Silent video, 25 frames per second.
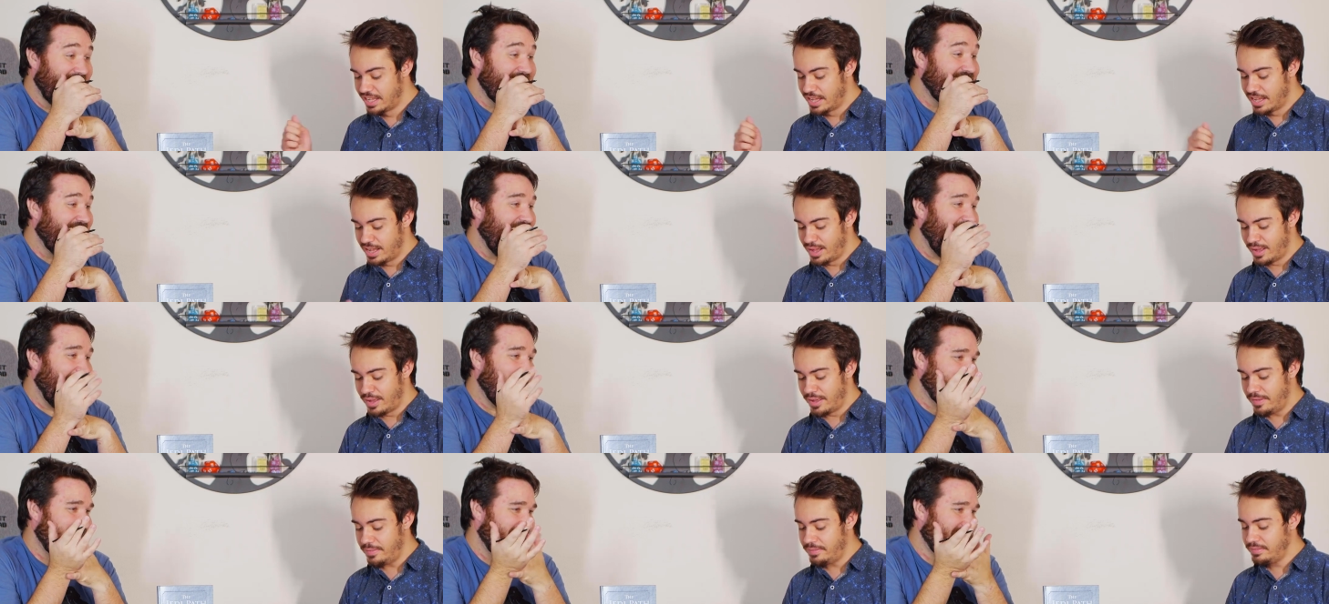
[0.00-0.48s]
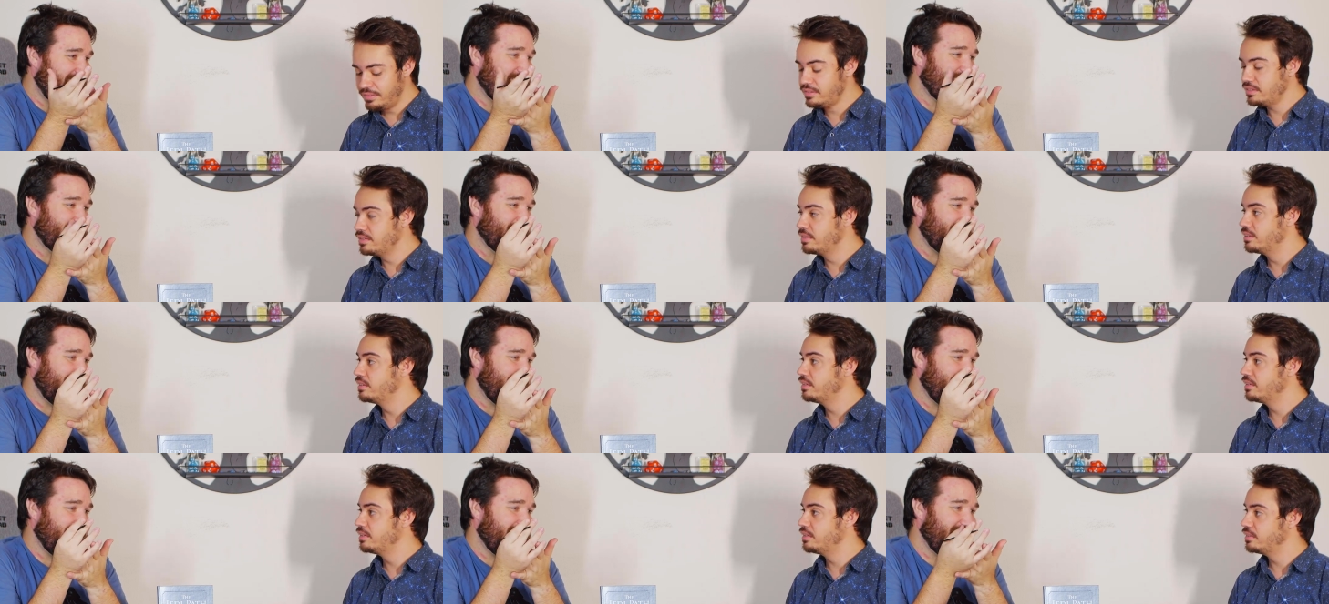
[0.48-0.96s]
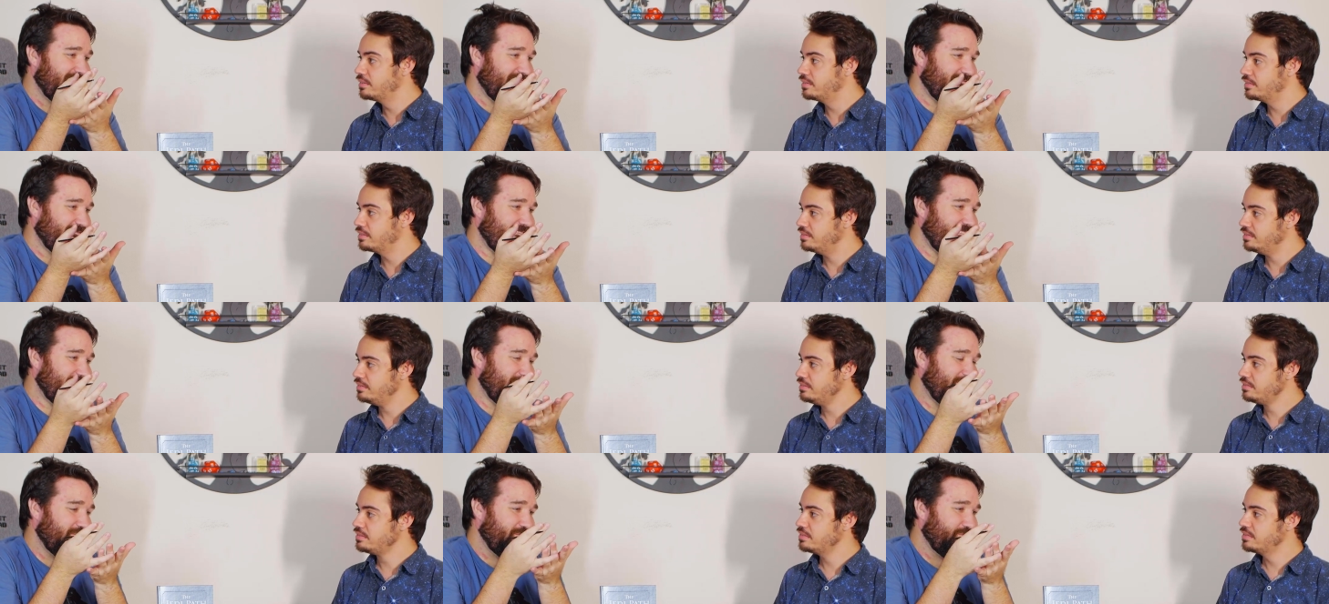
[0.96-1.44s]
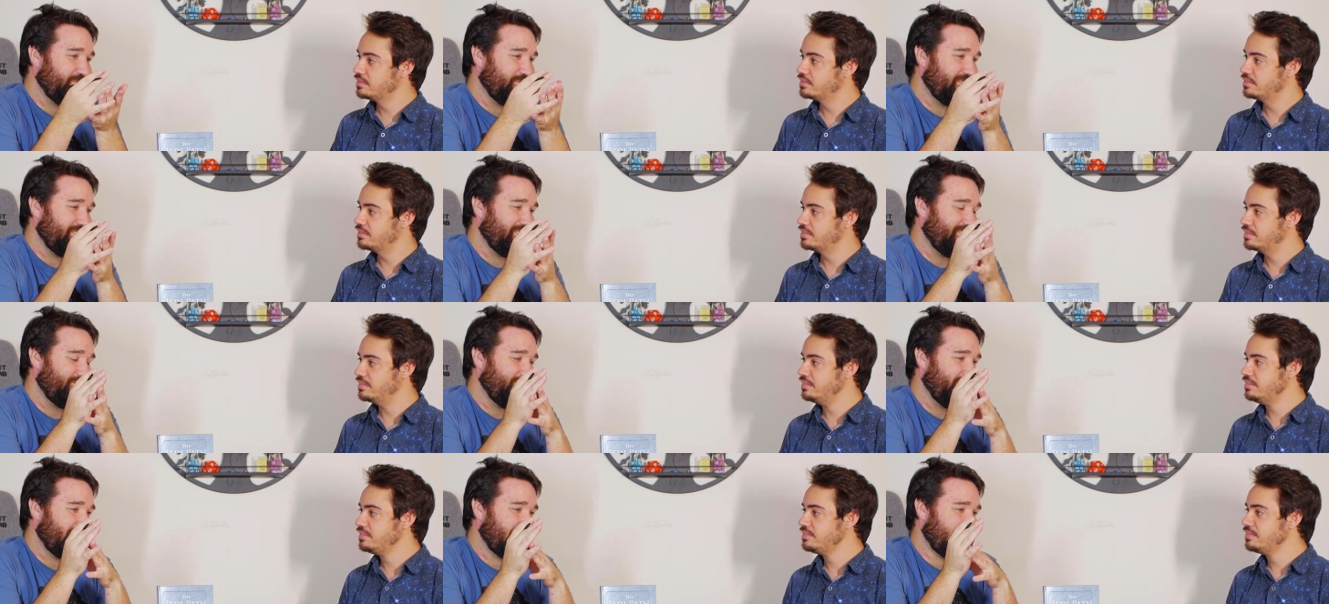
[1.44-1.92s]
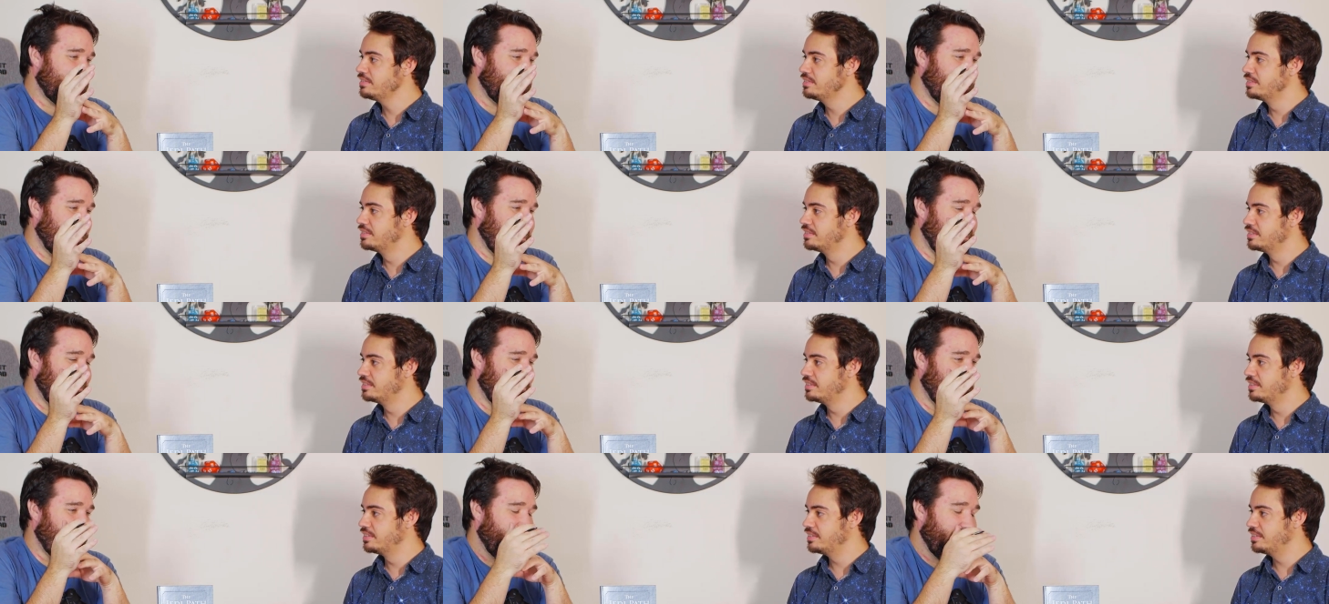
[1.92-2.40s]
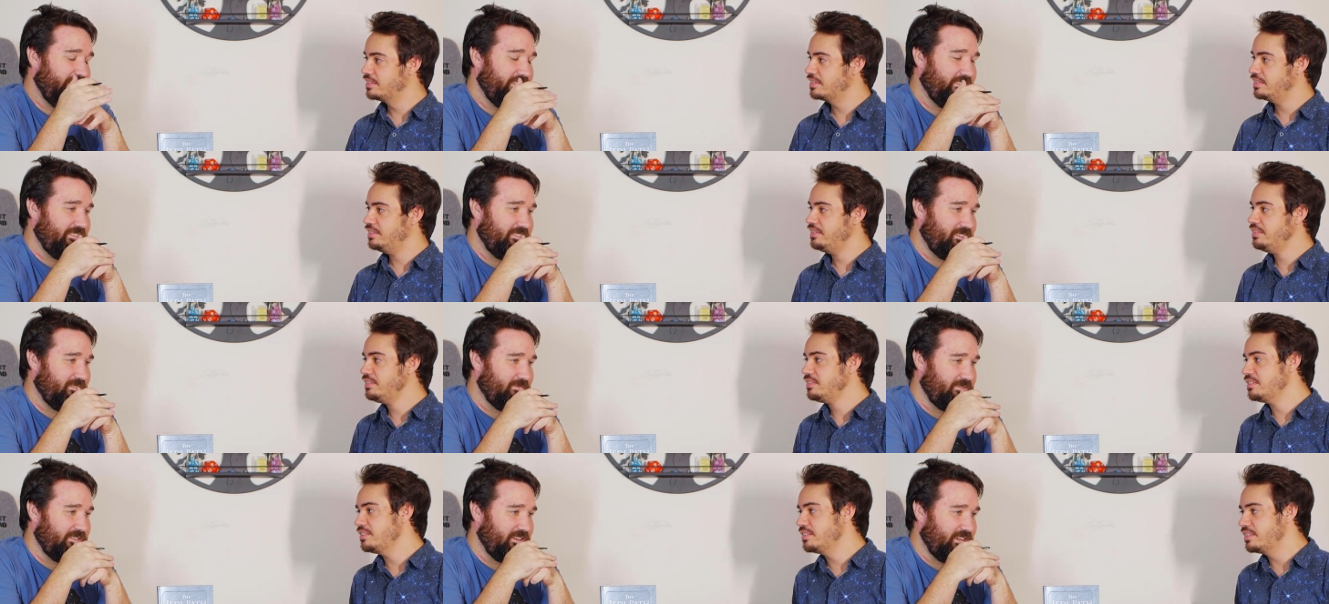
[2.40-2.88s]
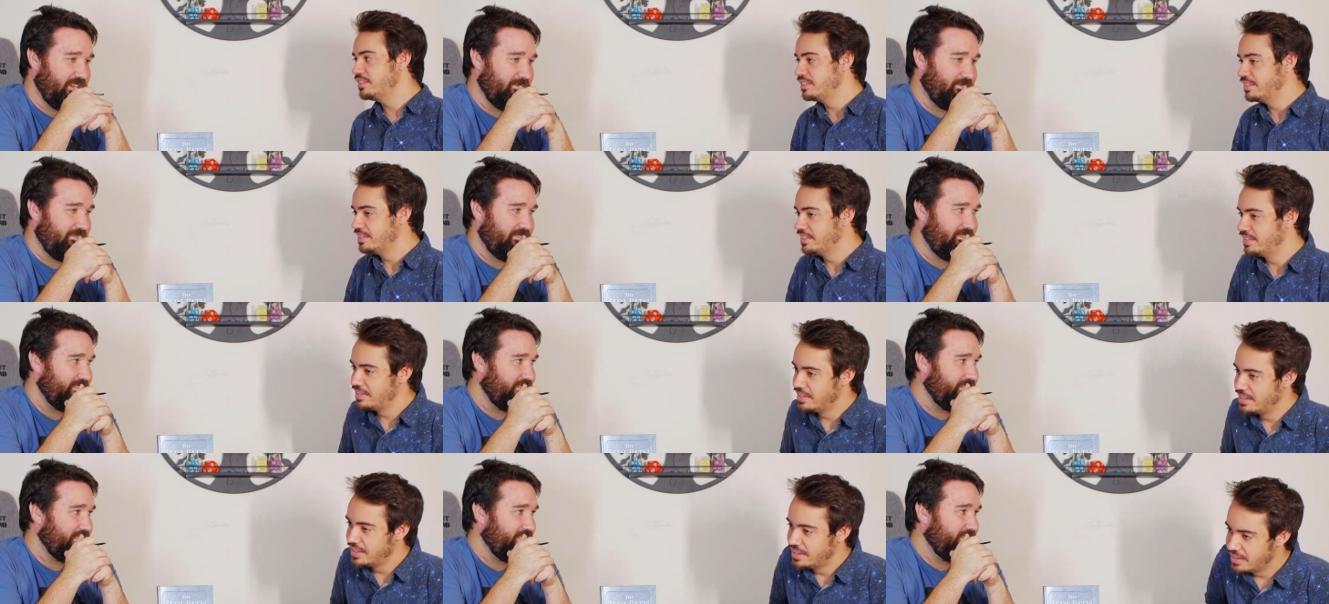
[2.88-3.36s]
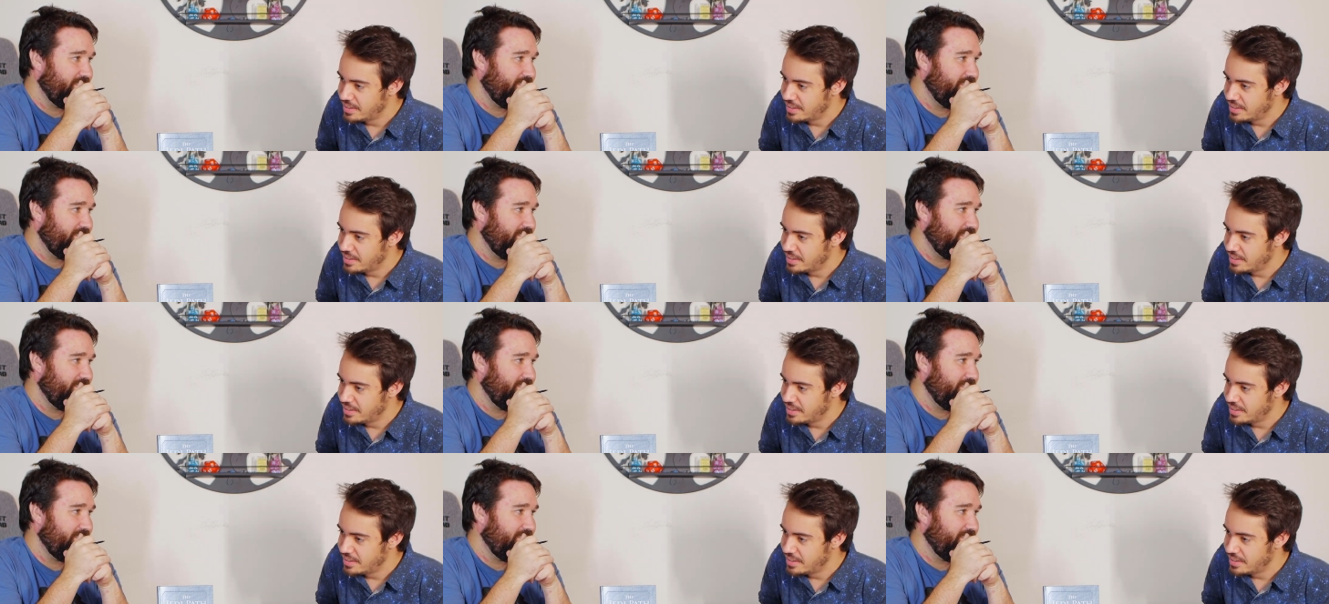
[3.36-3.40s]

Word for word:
Speaker 1: and that's why I have a problem with Kylo Ren sometimes.